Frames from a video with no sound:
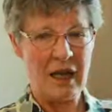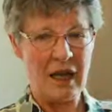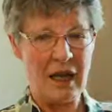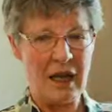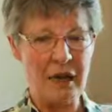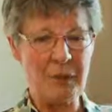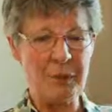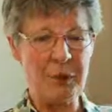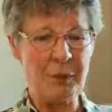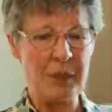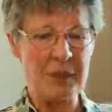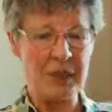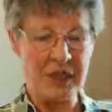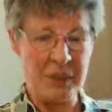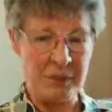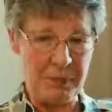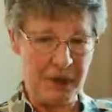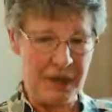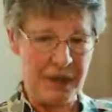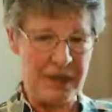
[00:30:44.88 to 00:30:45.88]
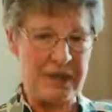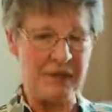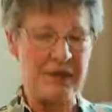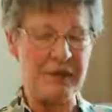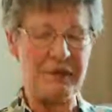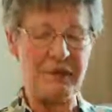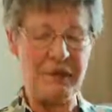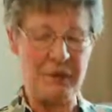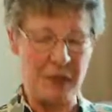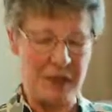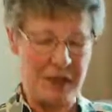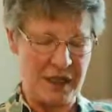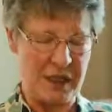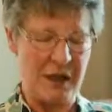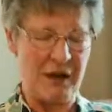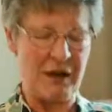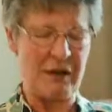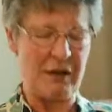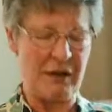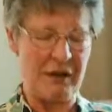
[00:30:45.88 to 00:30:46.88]
I would be surprised if it was
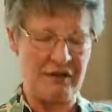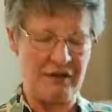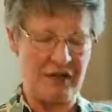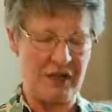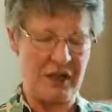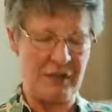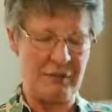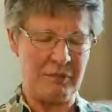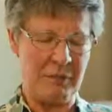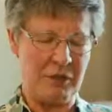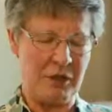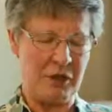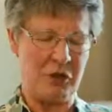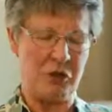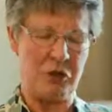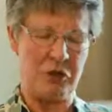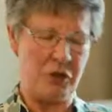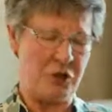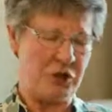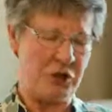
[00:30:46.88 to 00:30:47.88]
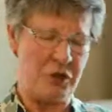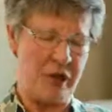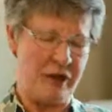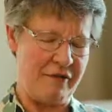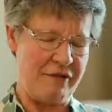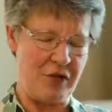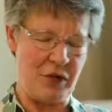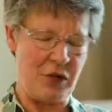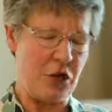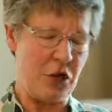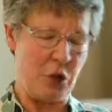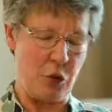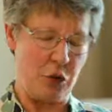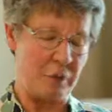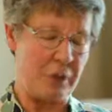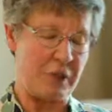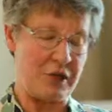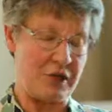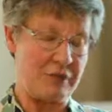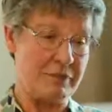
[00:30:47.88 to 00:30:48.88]
in our lifetime. You never
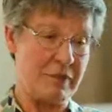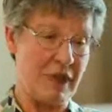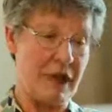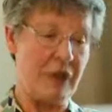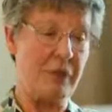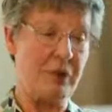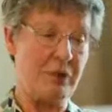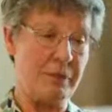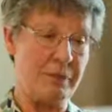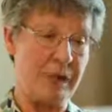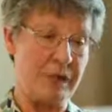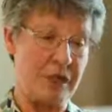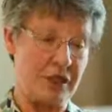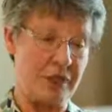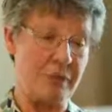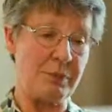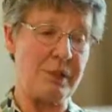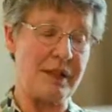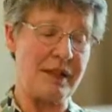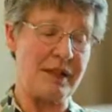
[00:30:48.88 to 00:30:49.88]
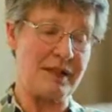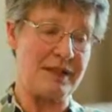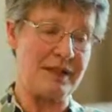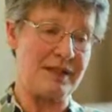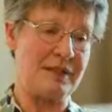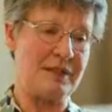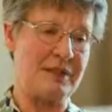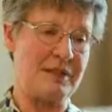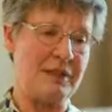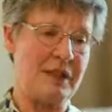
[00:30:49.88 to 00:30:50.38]
know, but I would be surprised.